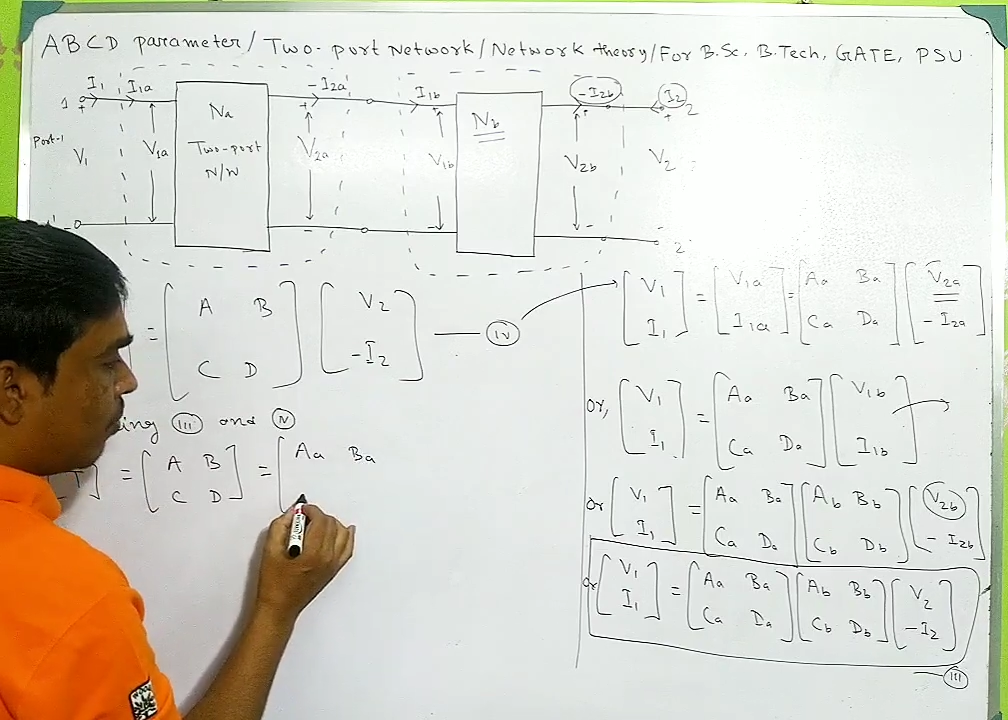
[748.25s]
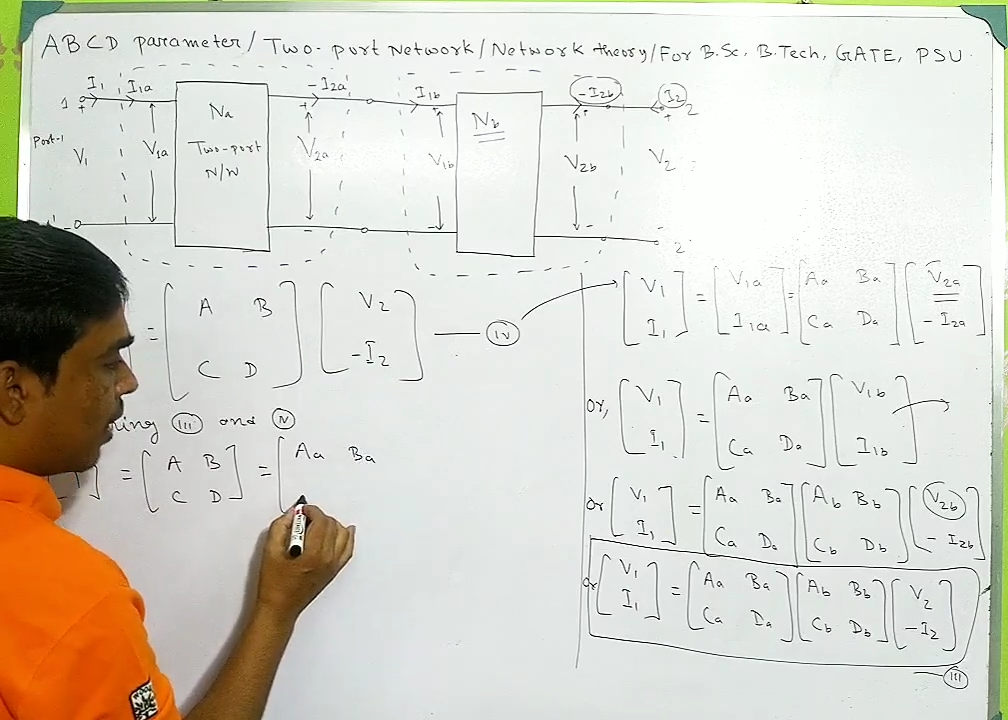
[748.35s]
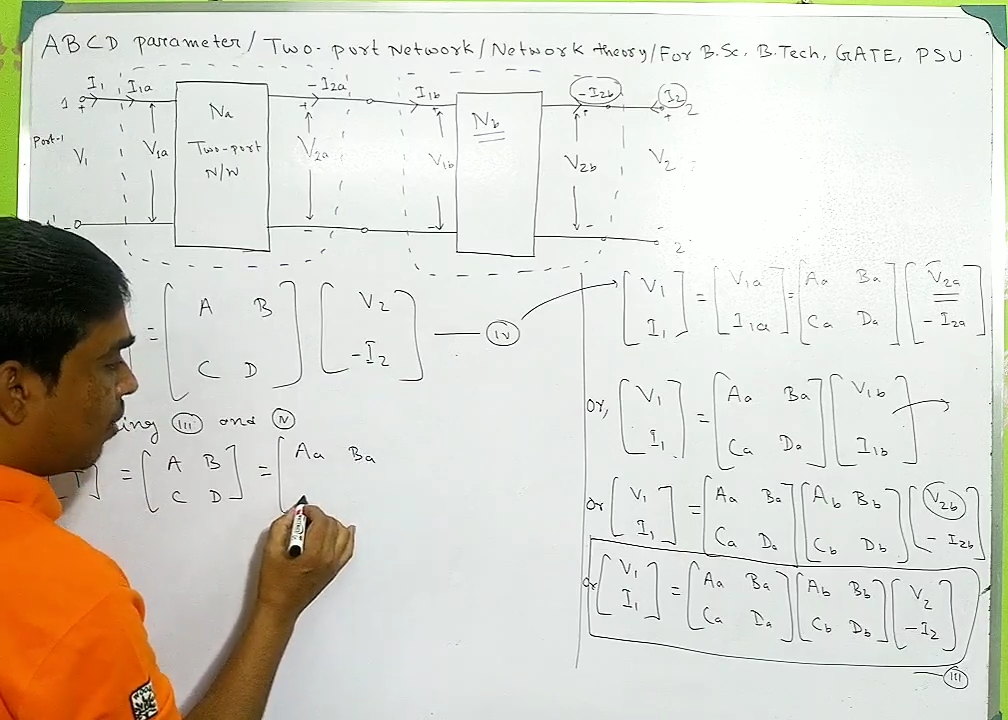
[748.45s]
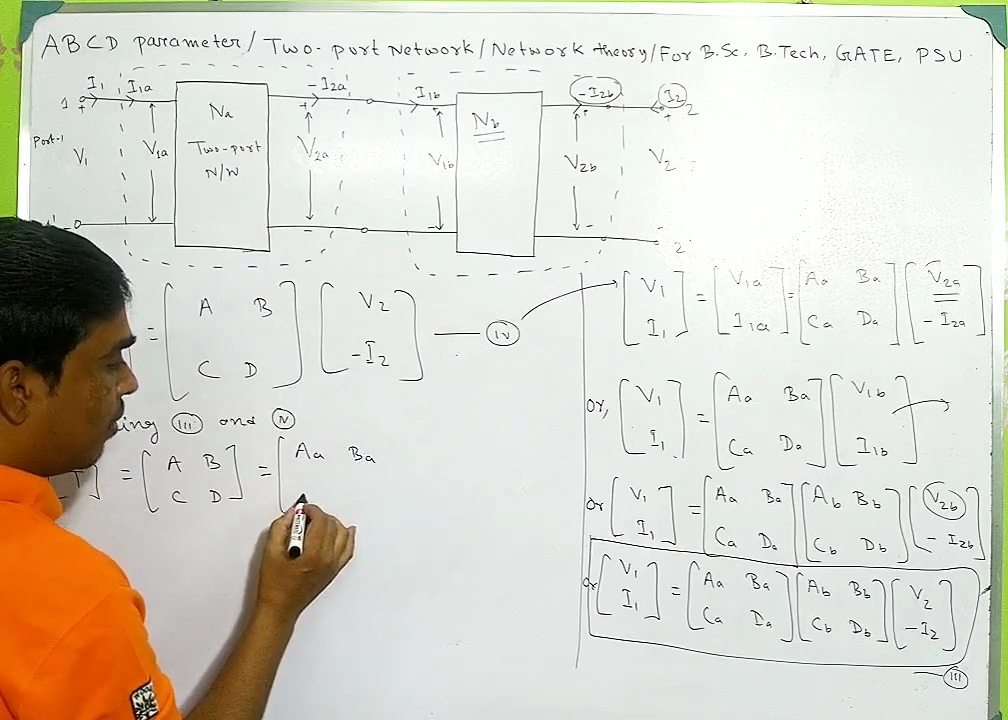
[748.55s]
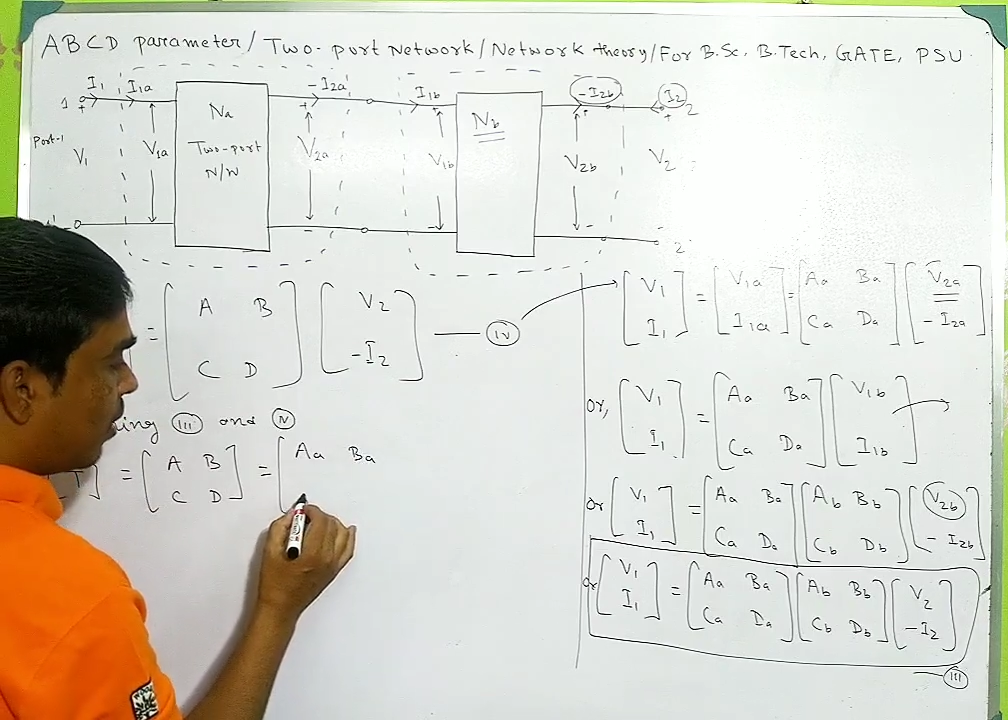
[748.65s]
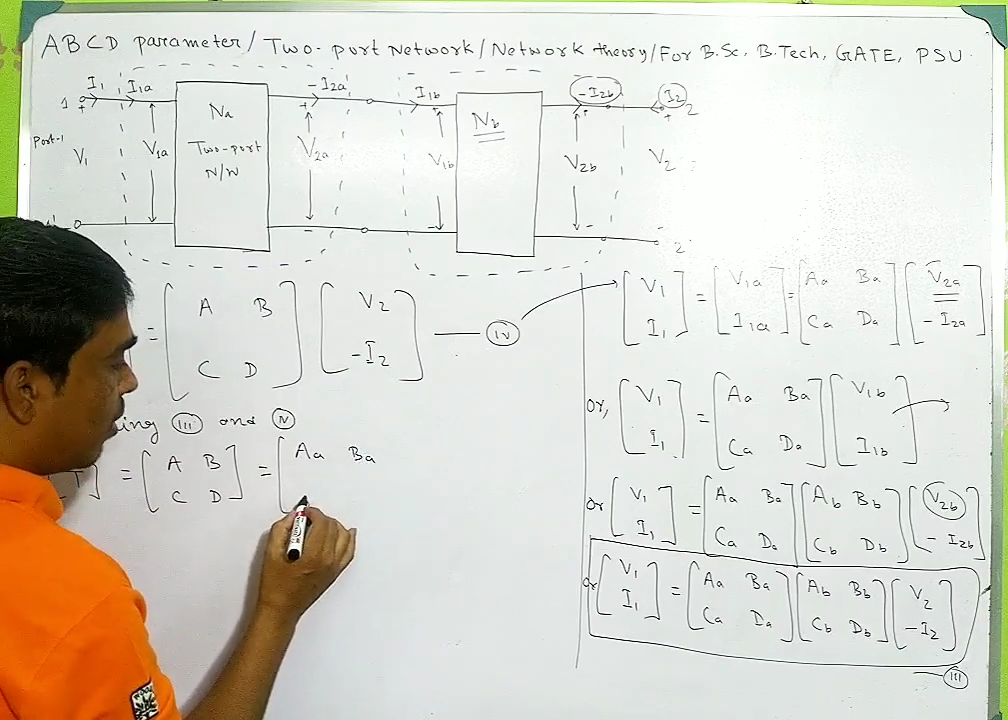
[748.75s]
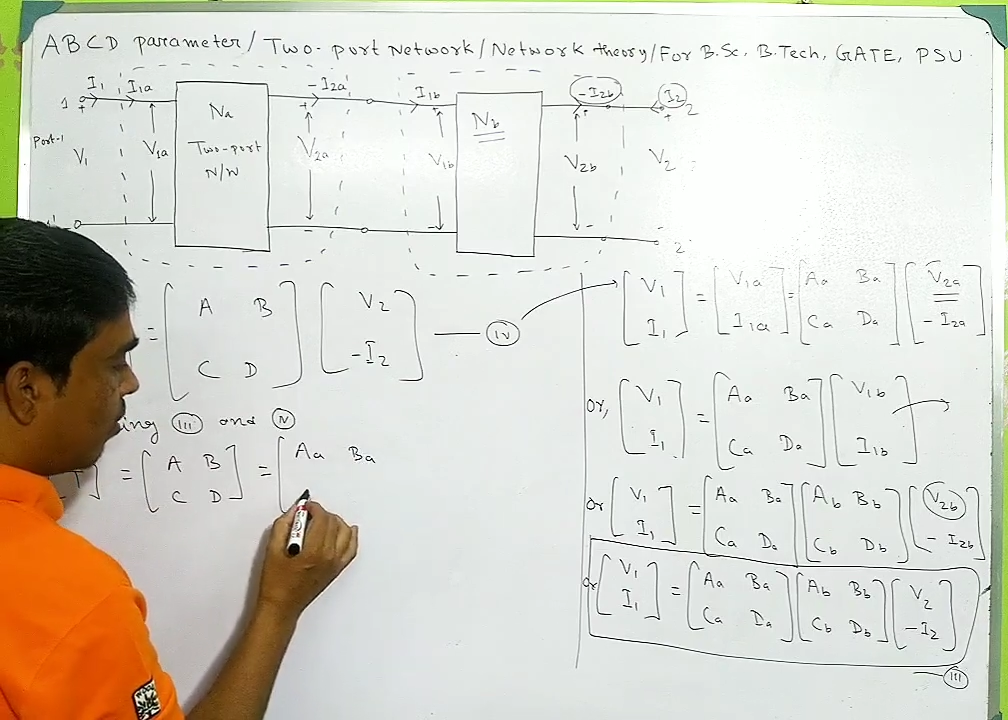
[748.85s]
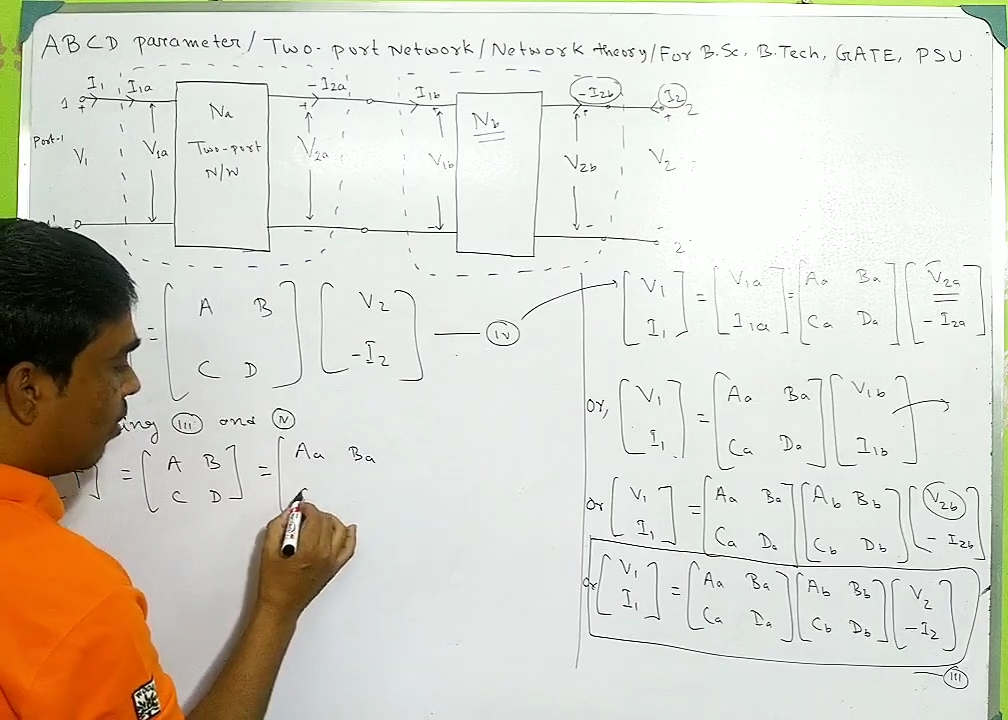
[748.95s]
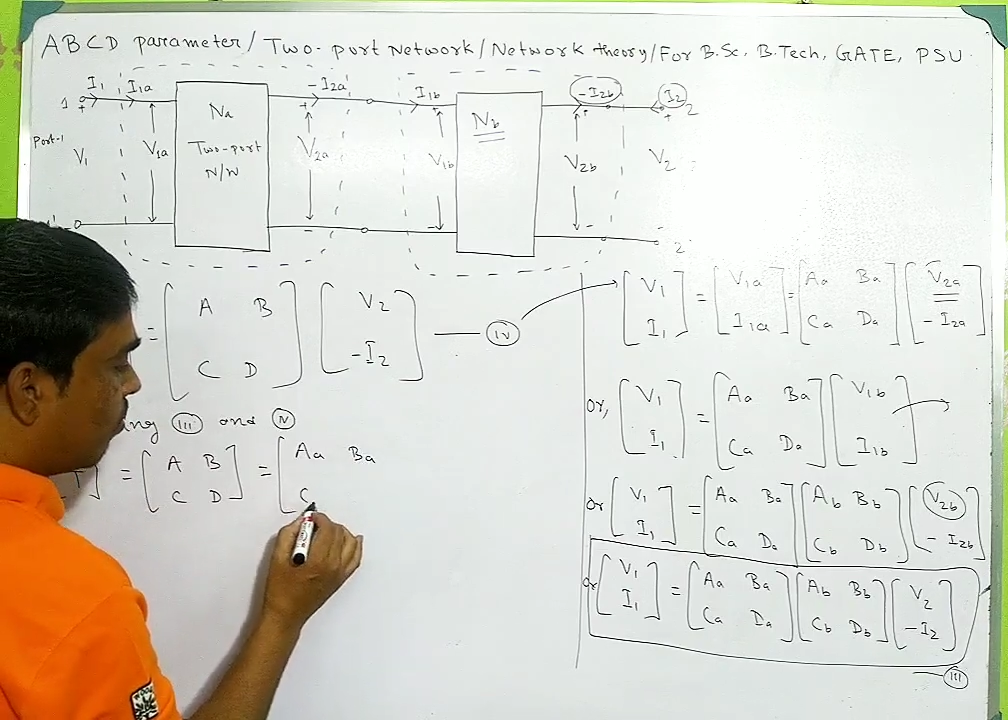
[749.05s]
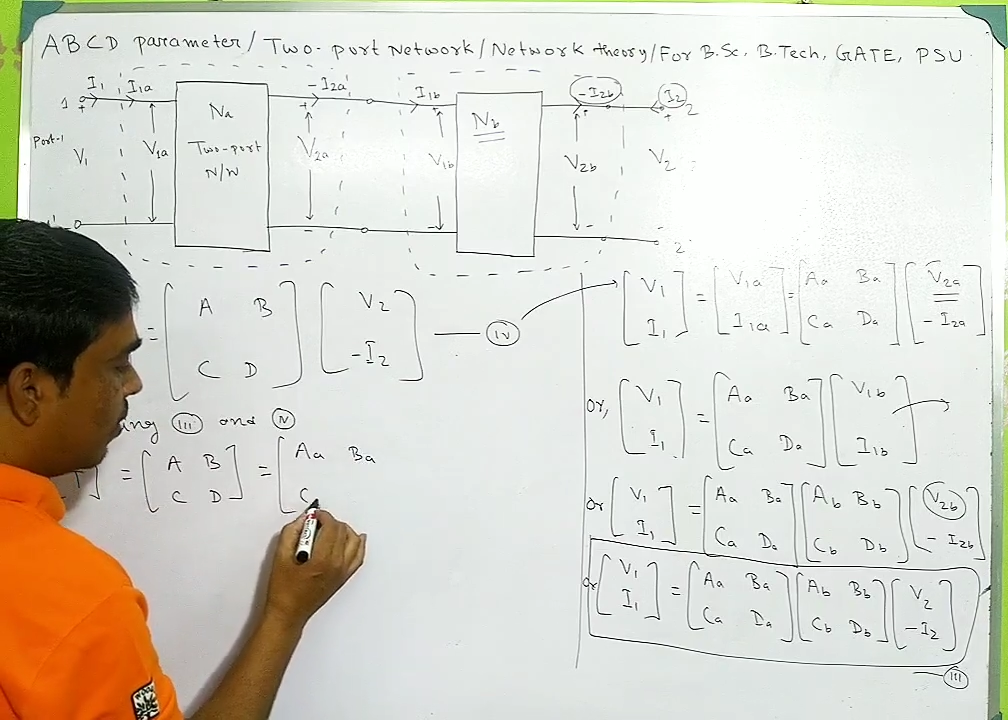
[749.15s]
parameter
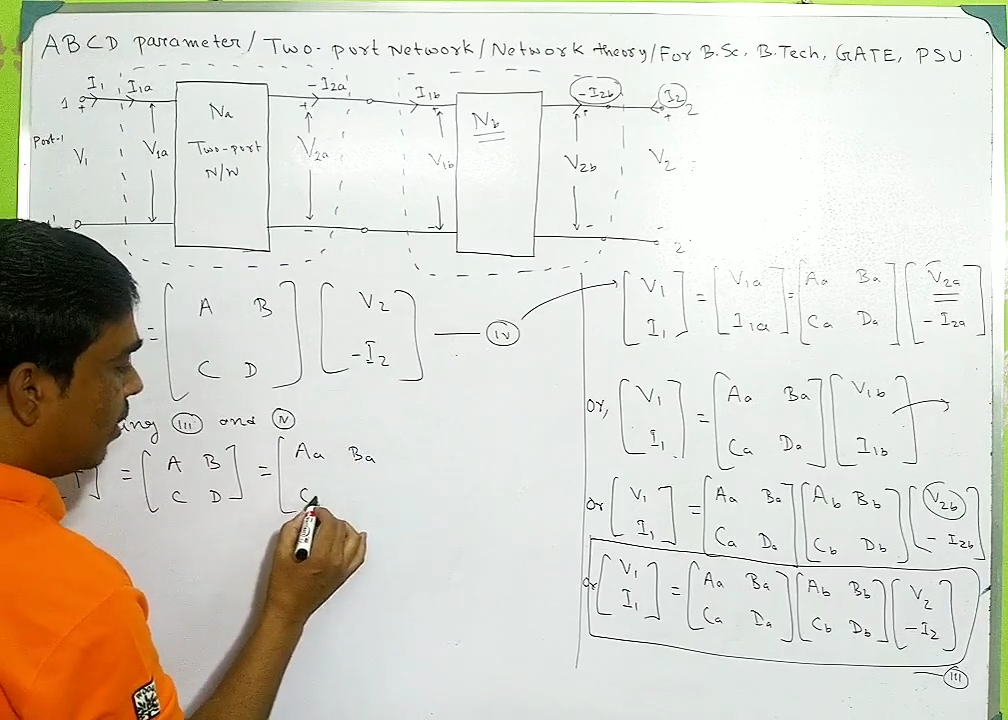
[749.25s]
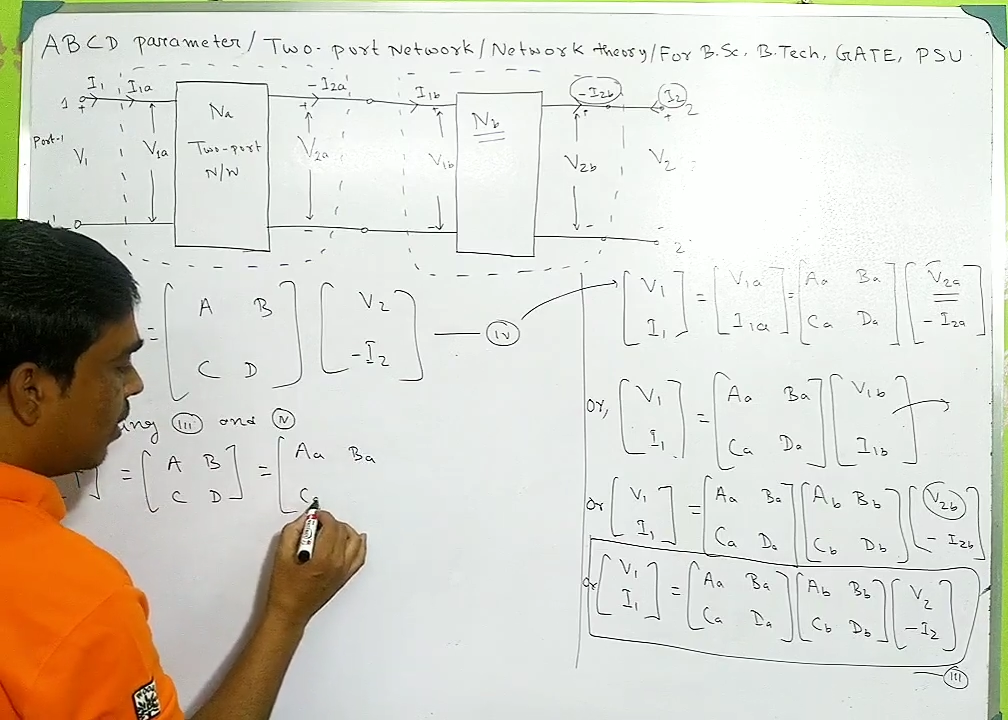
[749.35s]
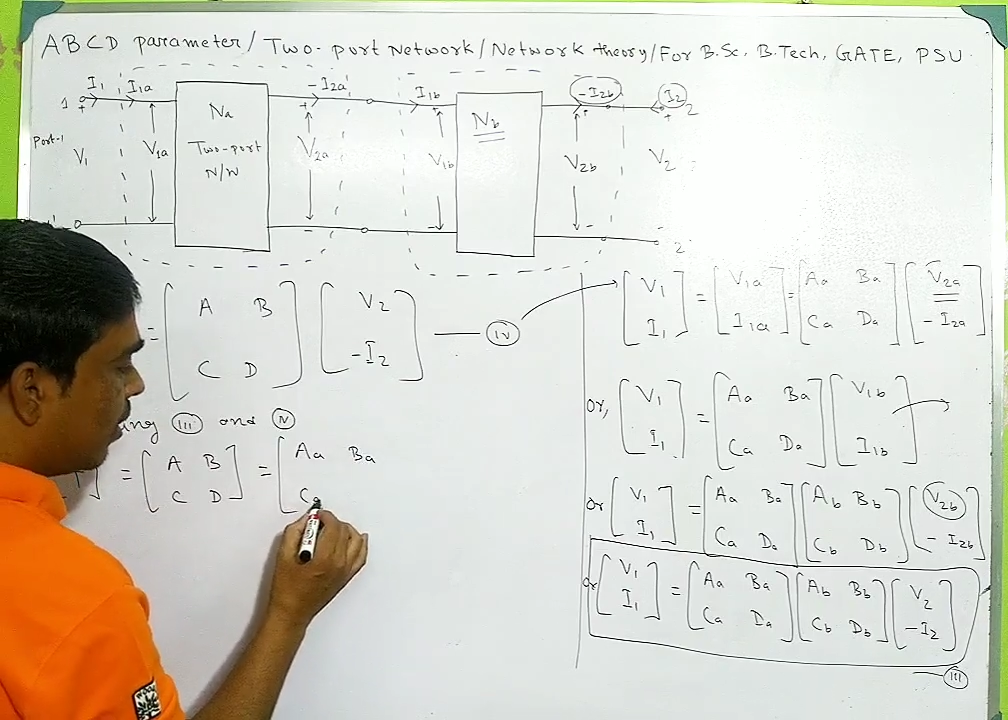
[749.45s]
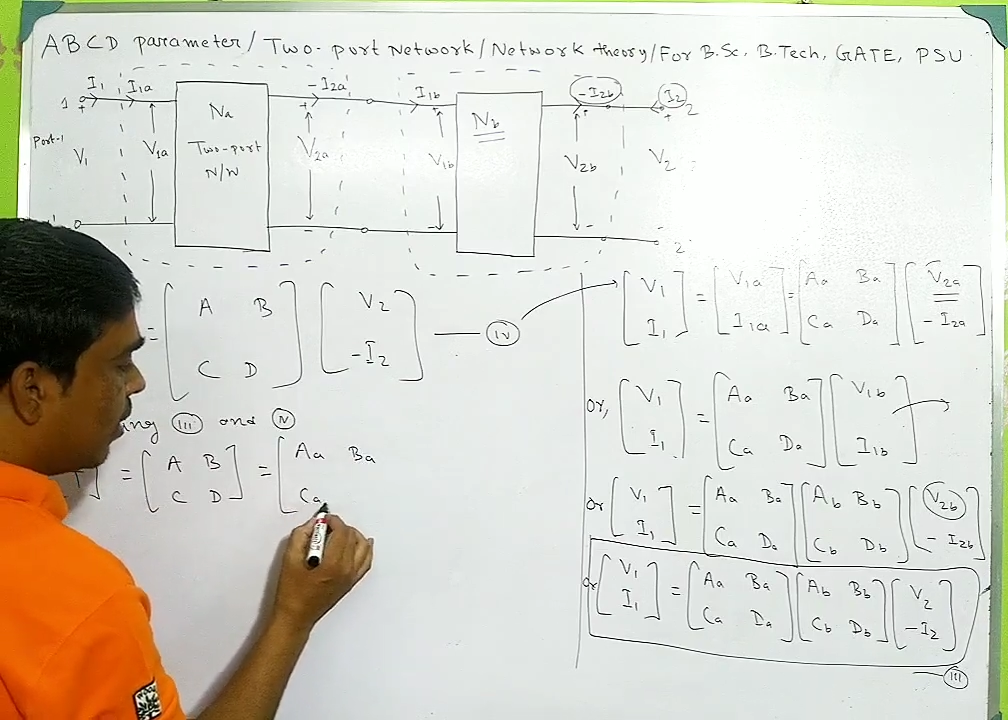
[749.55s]
of the